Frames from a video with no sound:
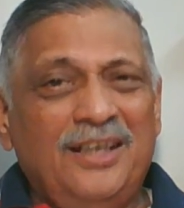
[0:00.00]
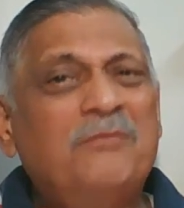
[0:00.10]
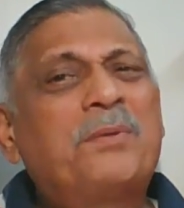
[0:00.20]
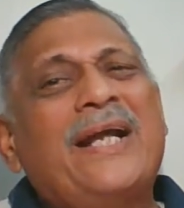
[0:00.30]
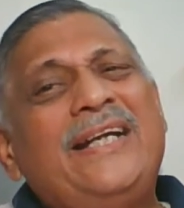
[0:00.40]

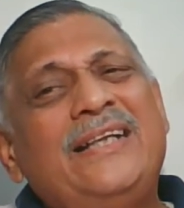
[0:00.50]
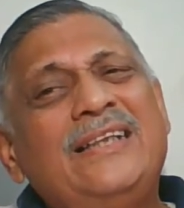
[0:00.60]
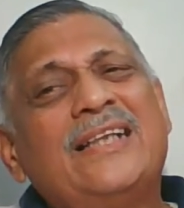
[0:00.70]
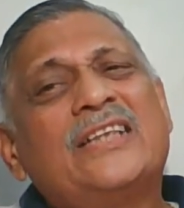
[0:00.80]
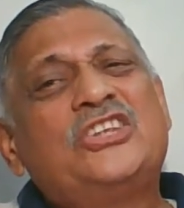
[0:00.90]
Pride
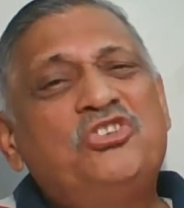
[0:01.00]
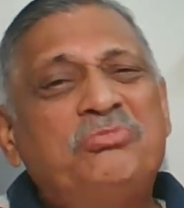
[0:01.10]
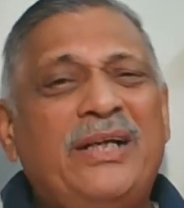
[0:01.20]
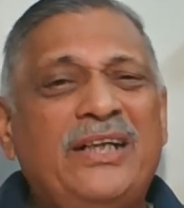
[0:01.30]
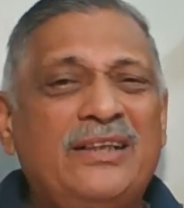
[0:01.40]
in
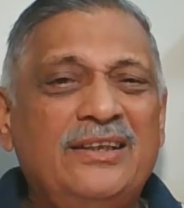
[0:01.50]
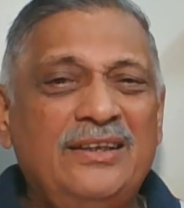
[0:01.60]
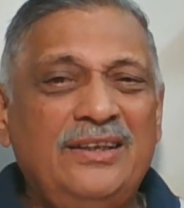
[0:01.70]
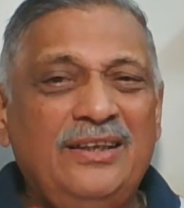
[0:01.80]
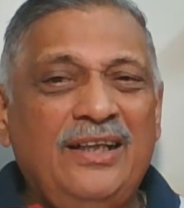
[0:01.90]
achievement
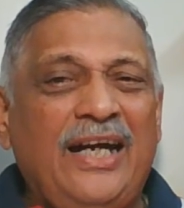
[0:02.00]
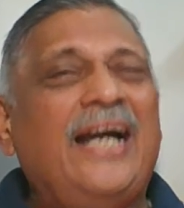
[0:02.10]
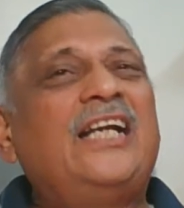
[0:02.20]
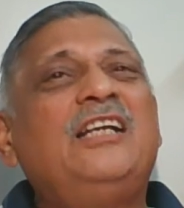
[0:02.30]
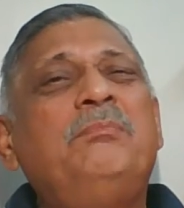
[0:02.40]

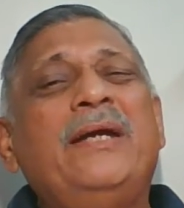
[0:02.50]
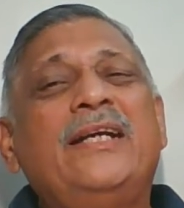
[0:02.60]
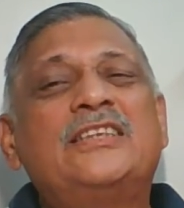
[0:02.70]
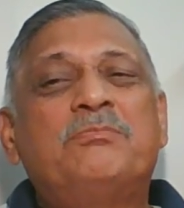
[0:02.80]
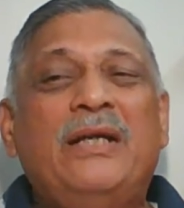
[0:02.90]
and reaping
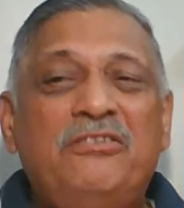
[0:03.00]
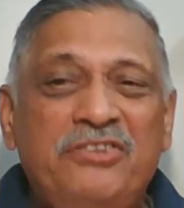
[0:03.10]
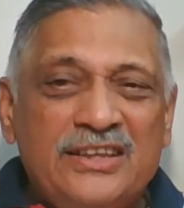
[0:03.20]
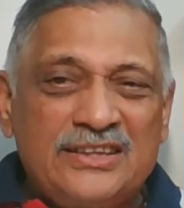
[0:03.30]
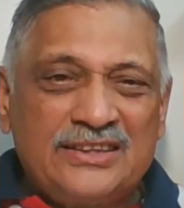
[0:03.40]
its
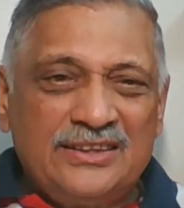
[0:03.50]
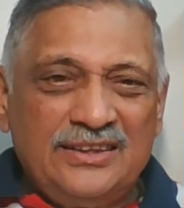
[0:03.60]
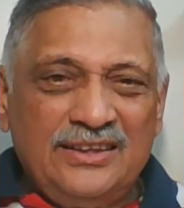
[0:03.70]
benefits